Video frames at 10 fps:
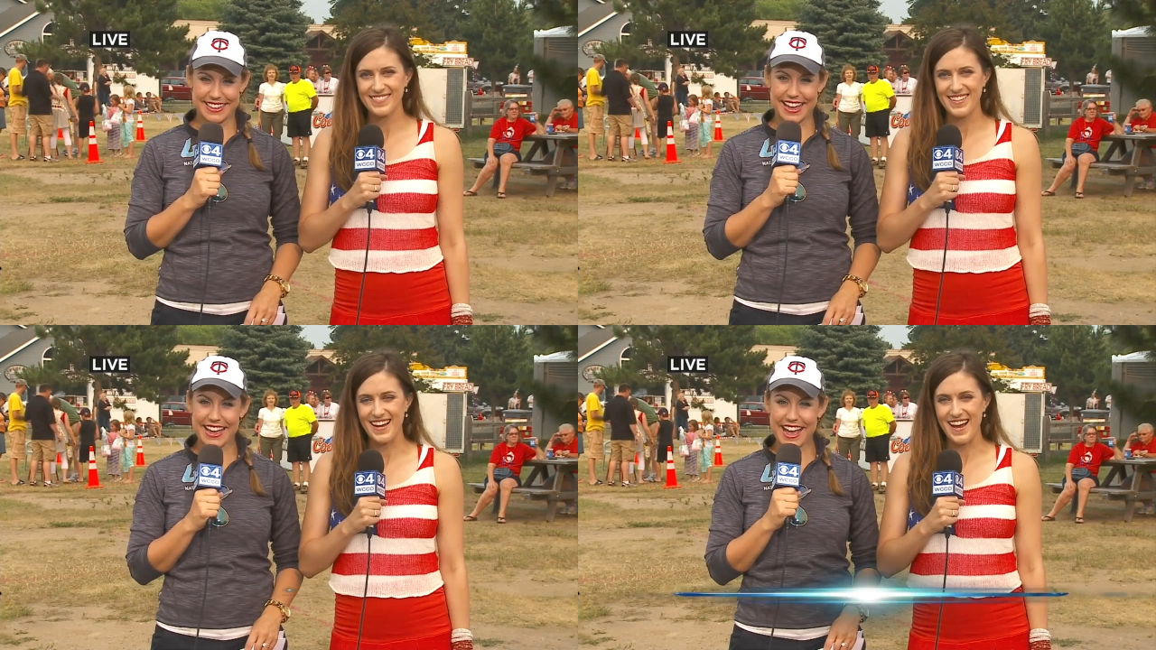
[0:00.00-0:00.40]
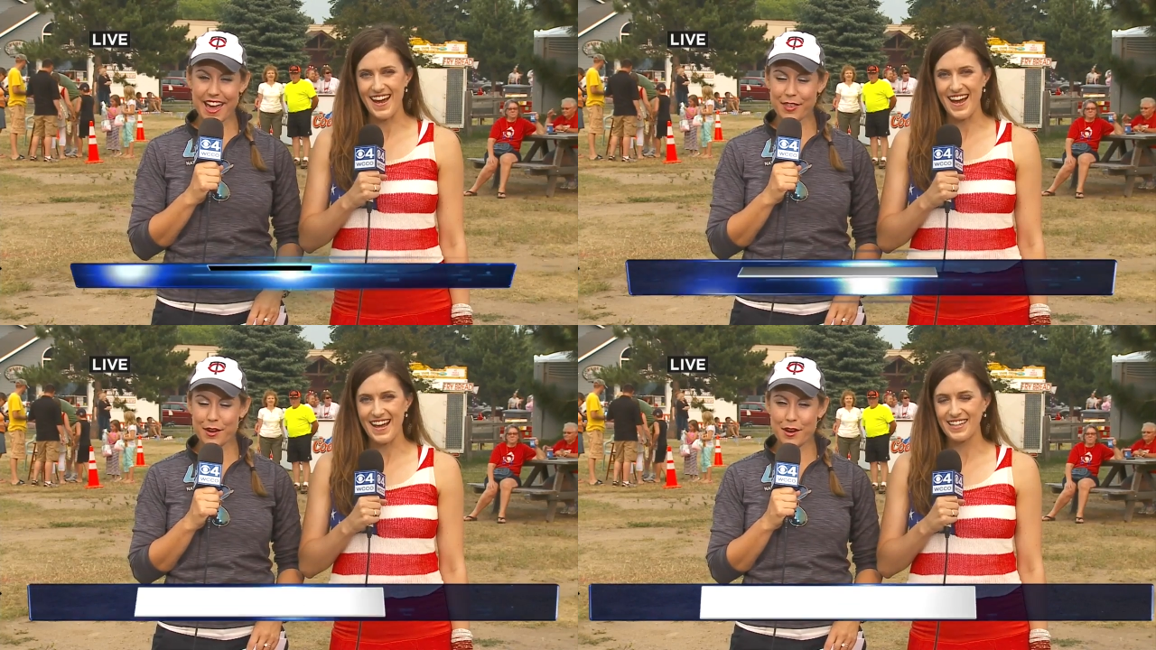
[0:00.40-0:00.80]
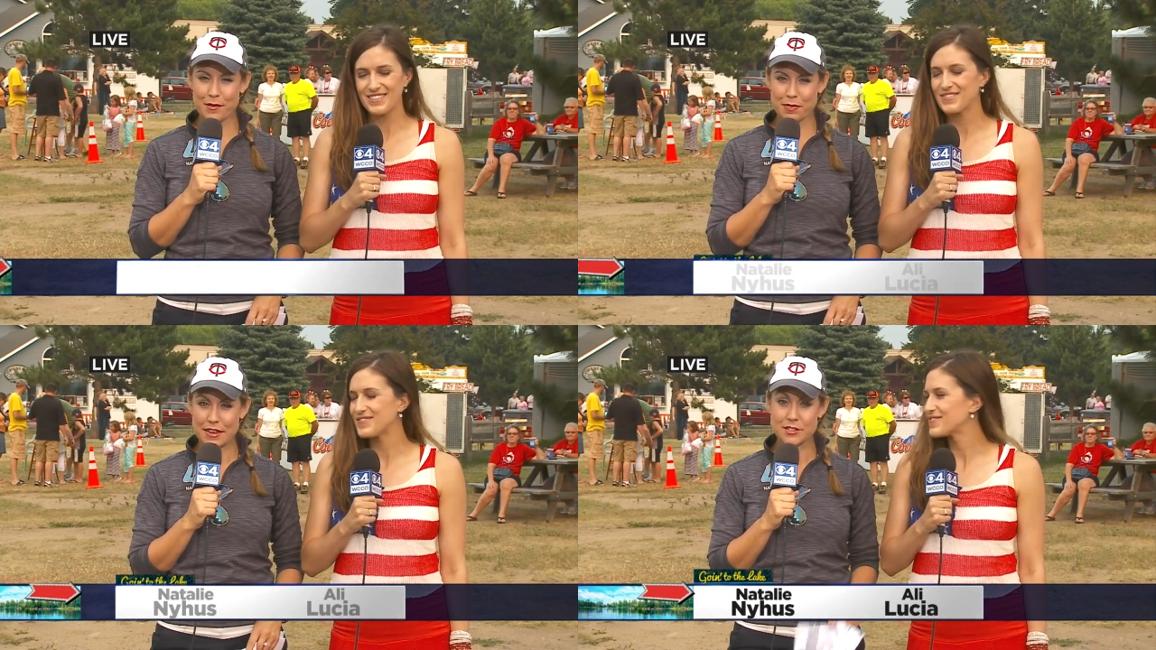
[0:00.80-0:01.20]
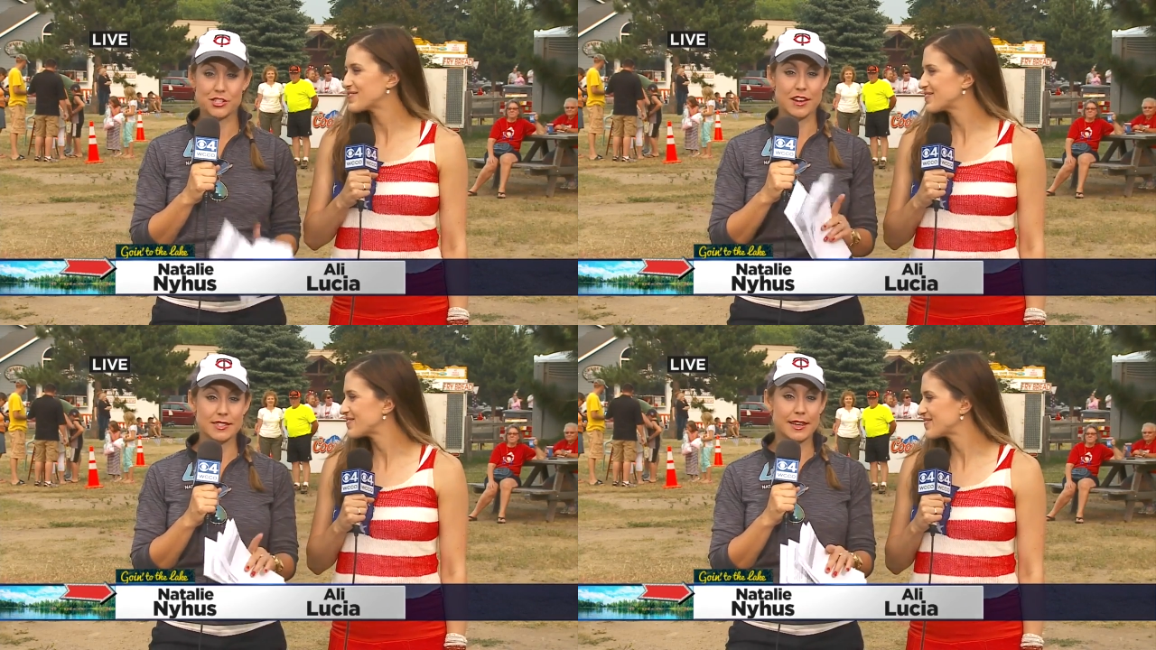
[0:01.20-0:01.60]
Speaker 1: Hey, Heather. Hi. Things
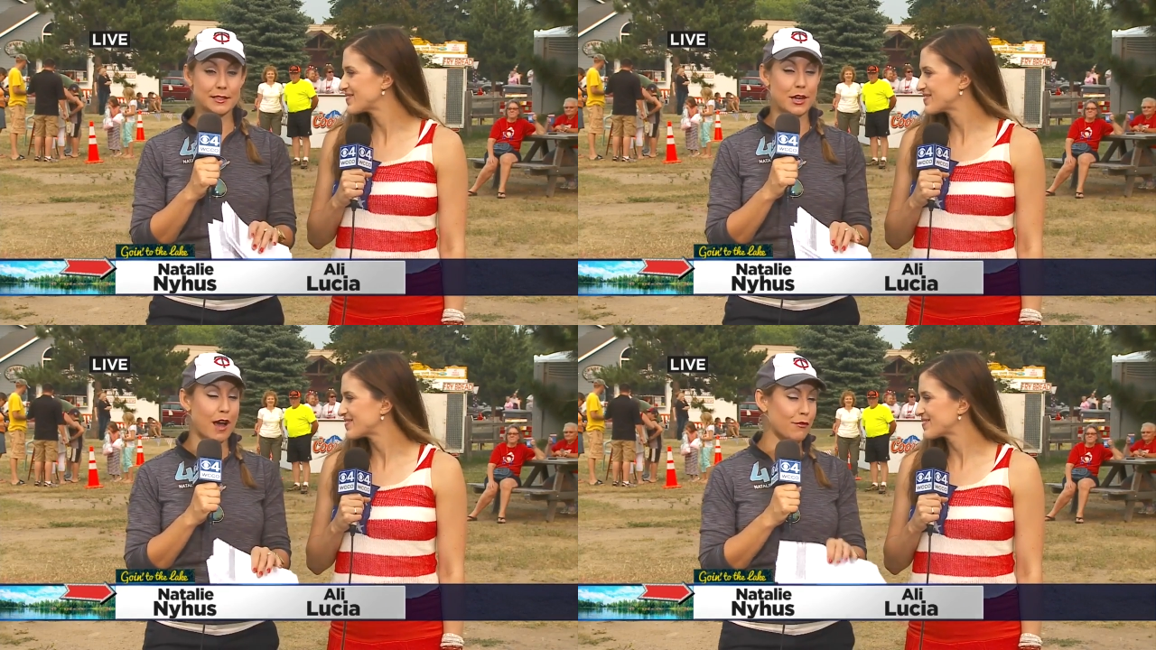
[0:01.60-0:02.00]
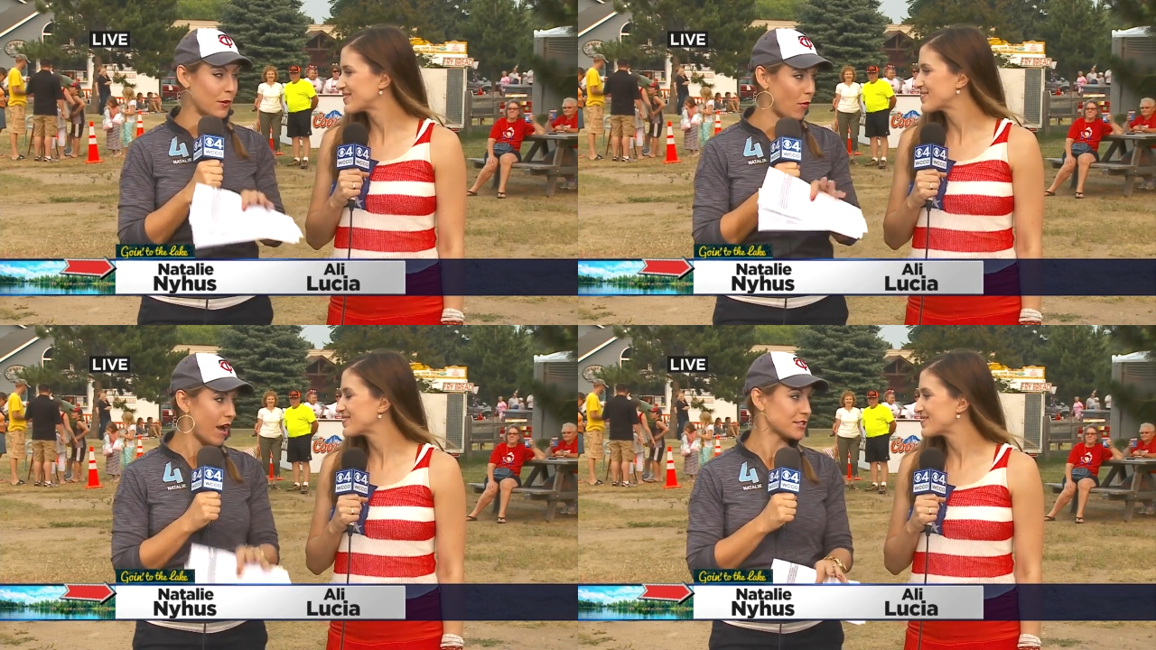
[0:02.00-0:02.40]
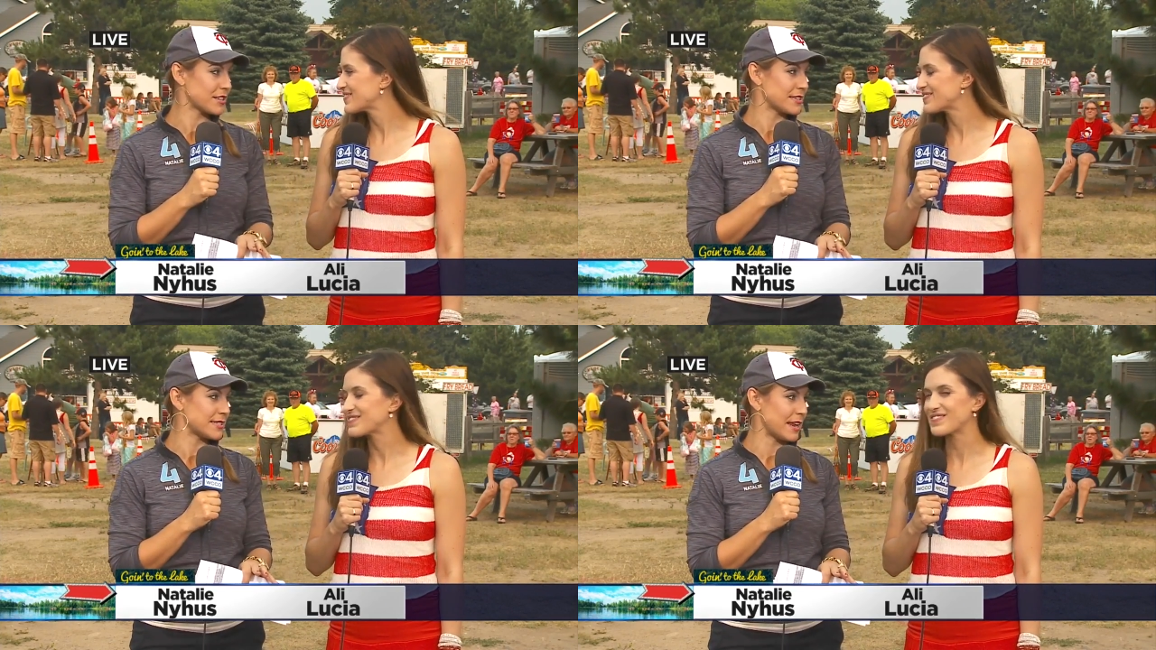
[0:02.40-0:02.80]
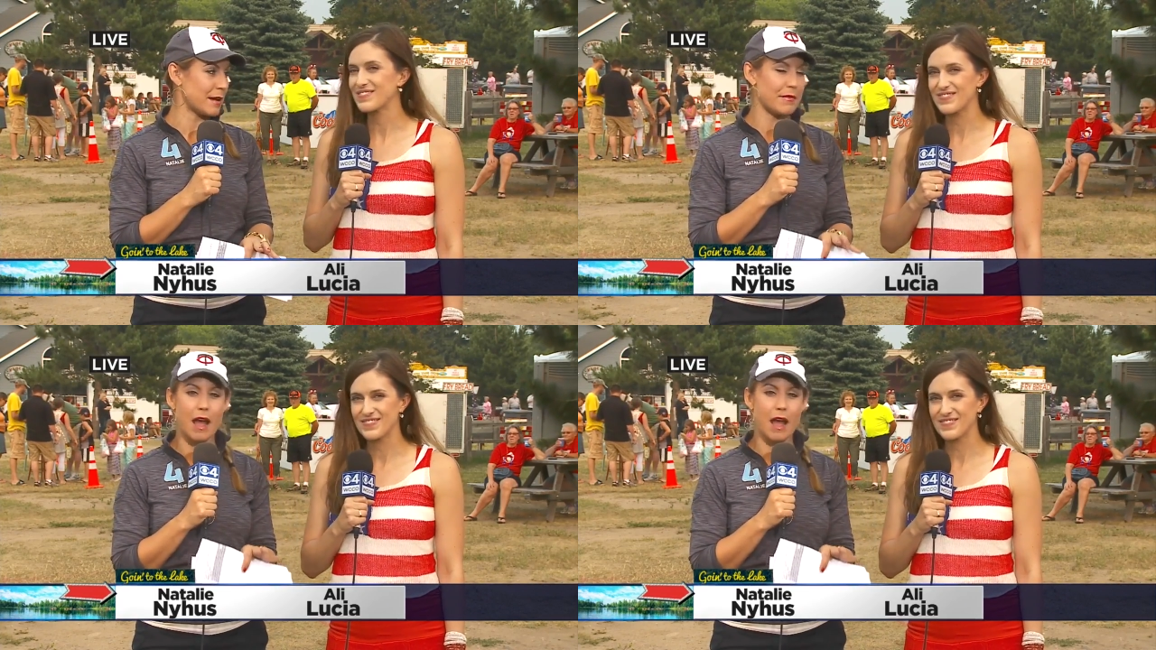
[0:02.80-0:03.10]
just kicked off. We watched the setup.